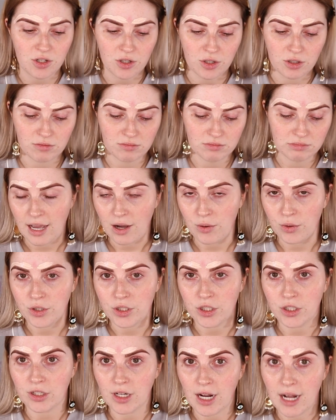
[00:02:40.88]
soon. How old are
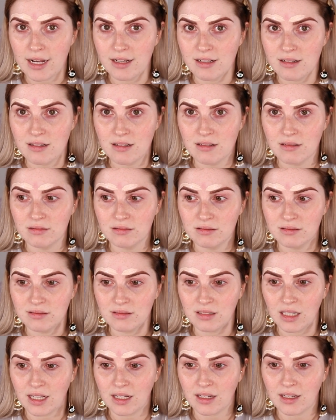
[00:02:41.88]
you guys?
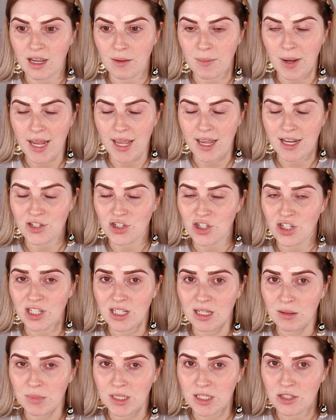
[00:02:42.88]
Like, am I ancient
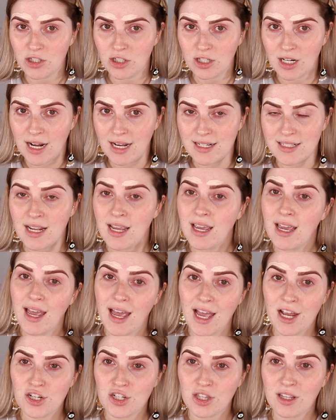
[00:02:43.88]
compared to you guys?
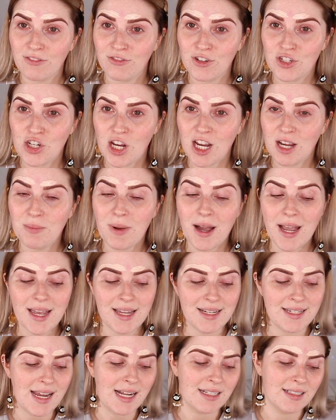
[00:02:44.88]
Actually, if you check my
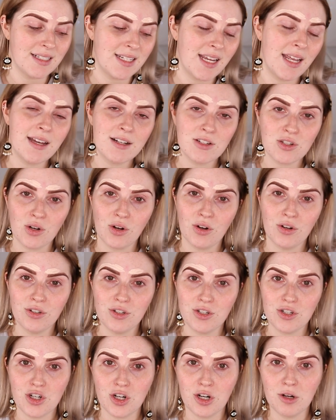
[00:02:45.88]
analytics on
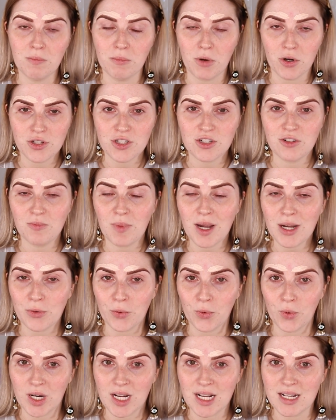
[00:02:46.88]
YouTube, most of my
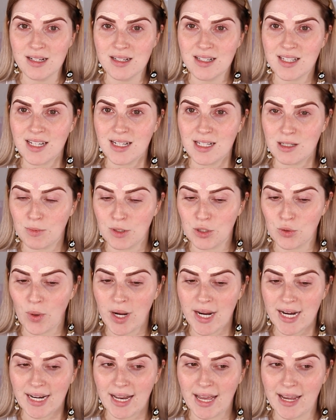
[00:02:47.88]
audience is
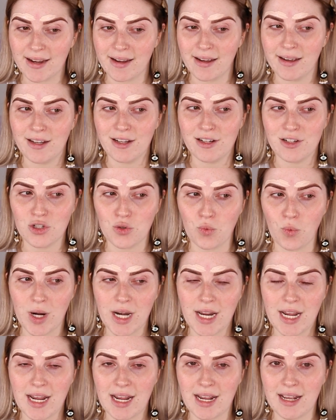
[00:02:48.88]
between like
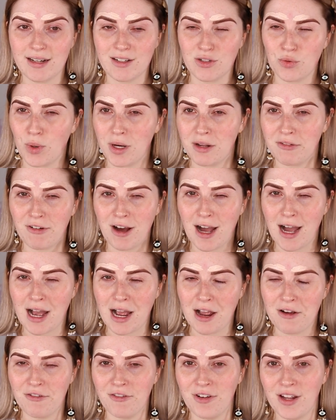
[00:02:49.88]
20,
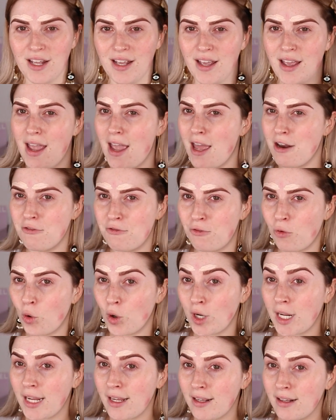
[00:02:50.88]
25 and
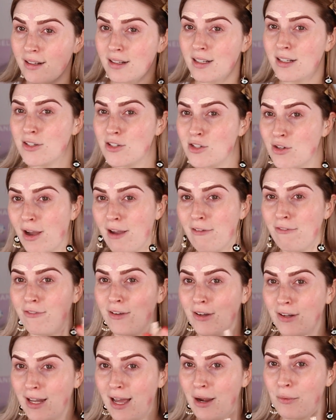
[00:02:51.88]
40. So I
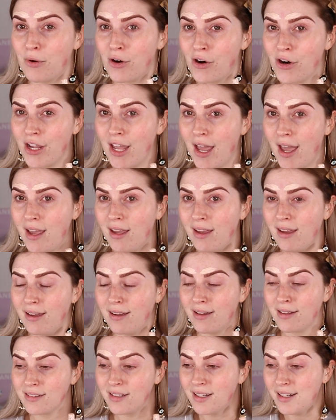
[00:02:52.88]
feel like we're okay
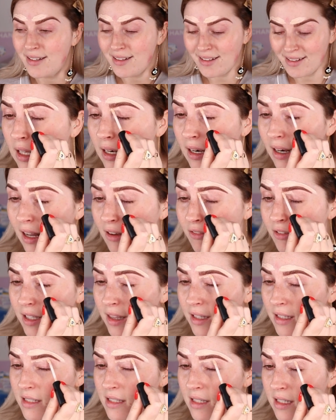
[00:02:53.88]
here.
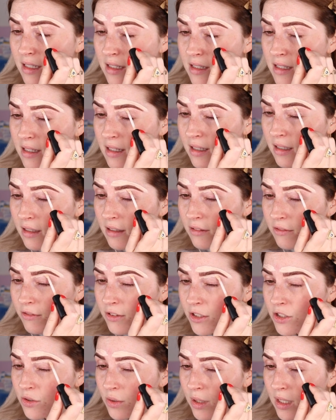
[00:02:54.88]
Loving this concealer
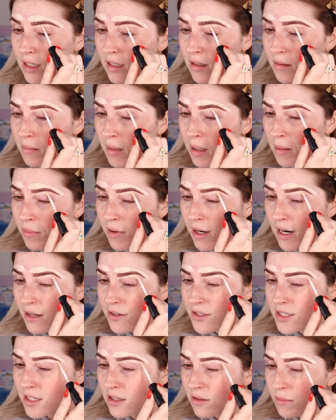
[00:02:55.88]
for doing my
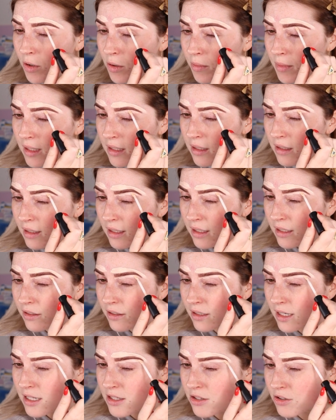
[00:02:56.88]
brows at the moment. Like,
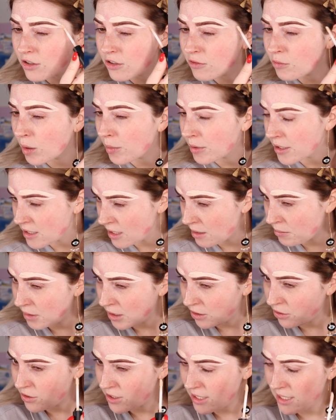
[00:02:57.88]
you guys know, you've probably seen
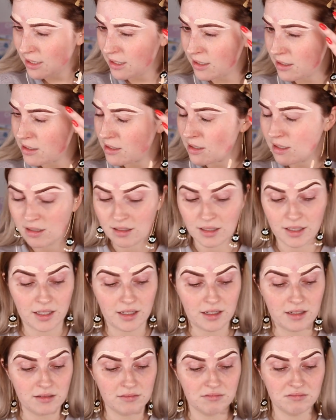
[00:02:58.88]
me using this and
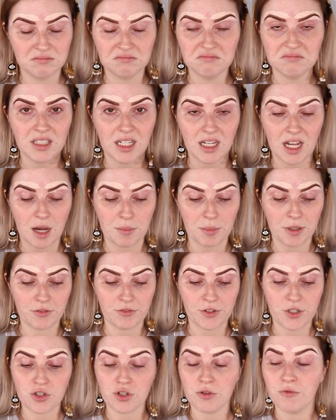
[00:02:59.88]
like couple
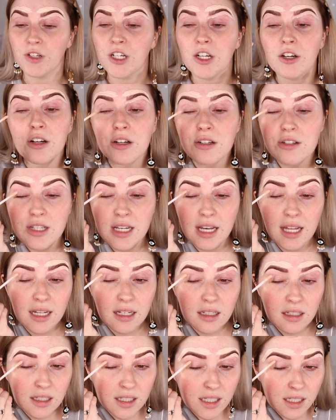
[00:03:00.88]
of YouTube videos
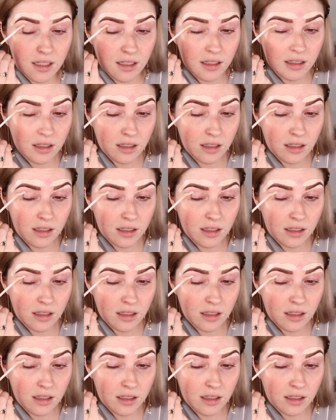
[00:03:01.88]
lately.